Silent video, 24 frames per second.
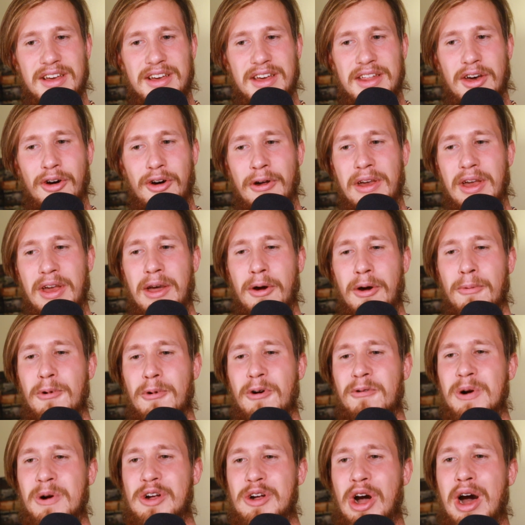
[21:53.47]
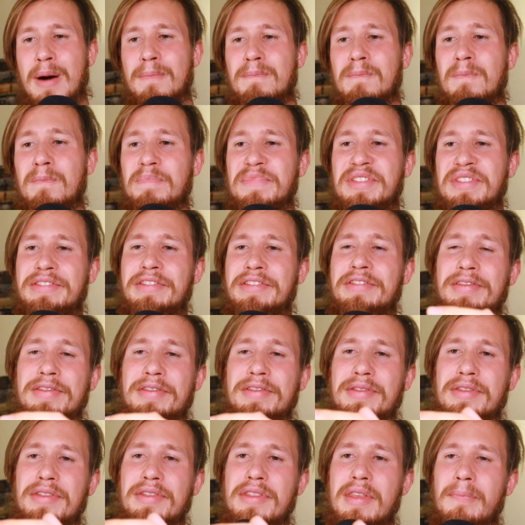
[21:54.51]
or overcome
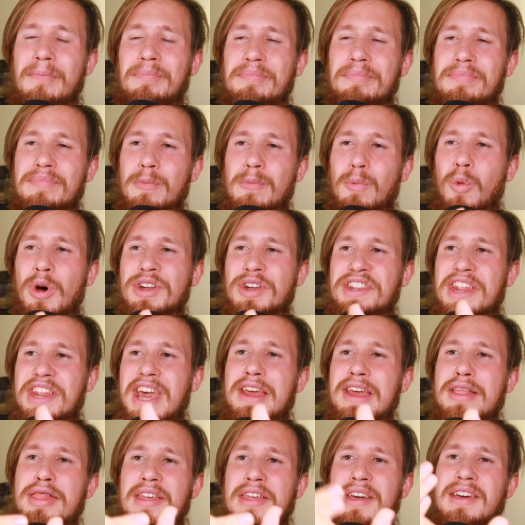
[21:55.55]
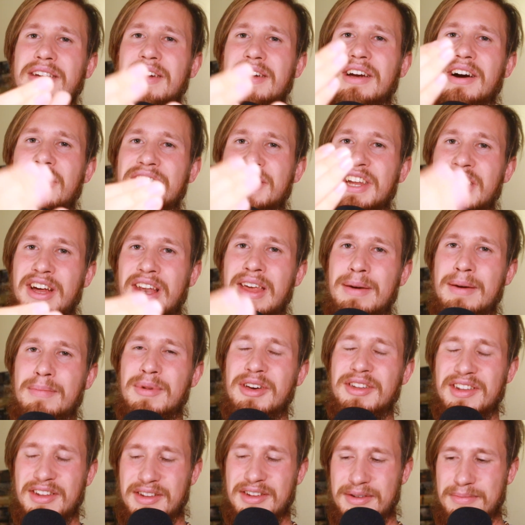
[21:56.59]
what they think are their
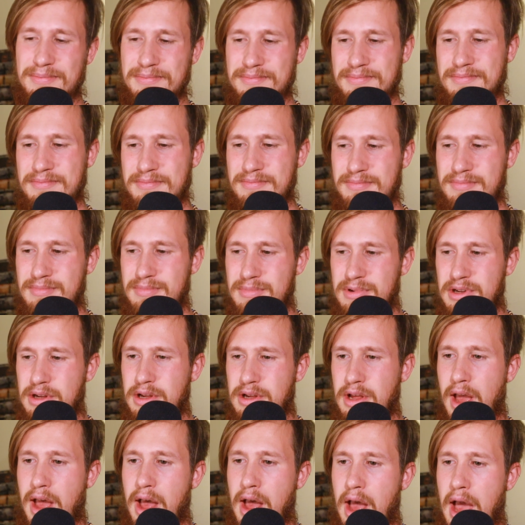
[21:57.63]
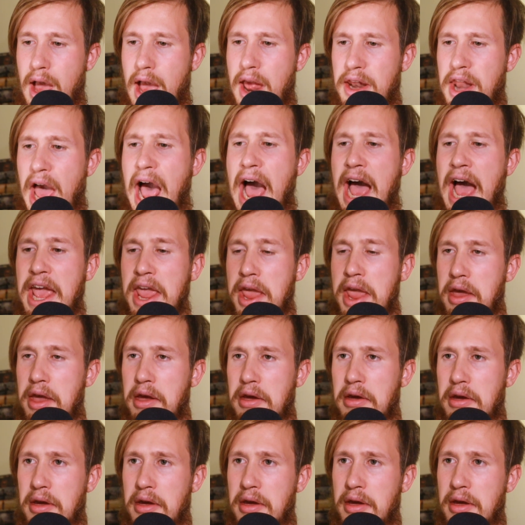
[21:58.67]
limits. And
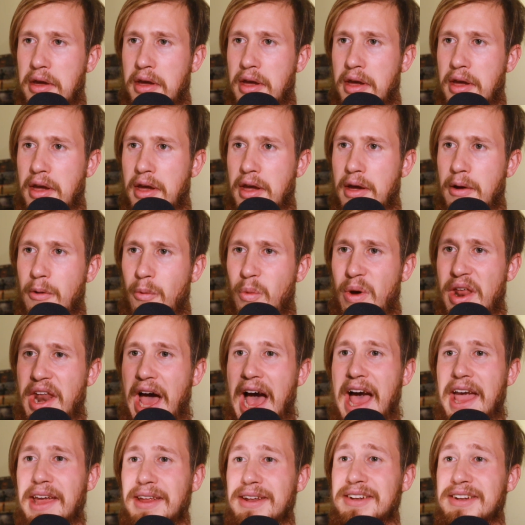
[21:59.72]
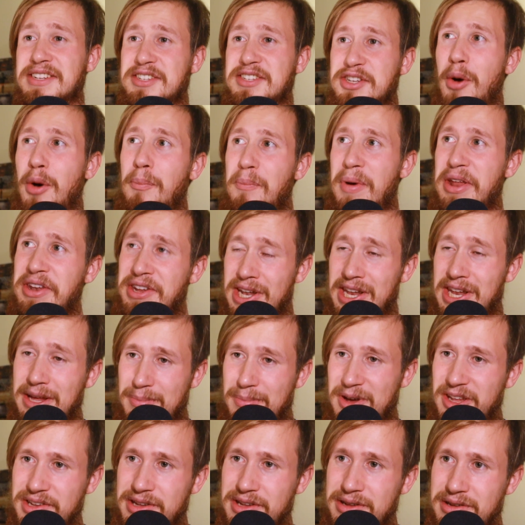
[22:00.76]
when I stop at a
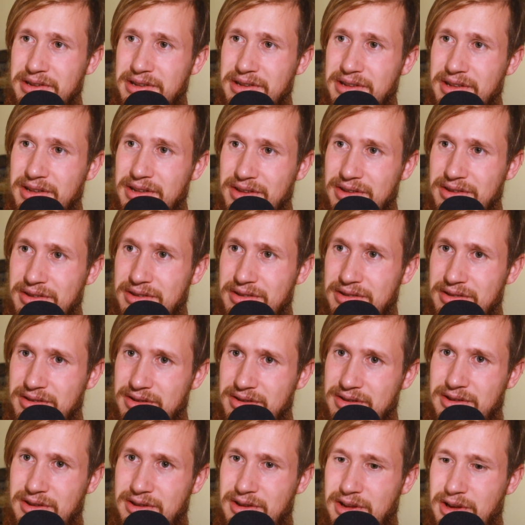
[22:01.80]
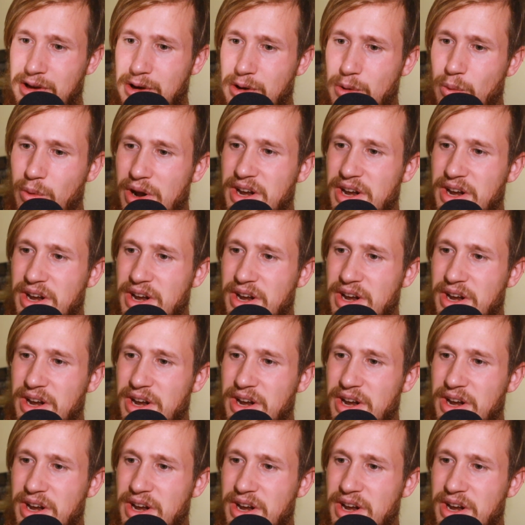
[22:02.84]
limit, when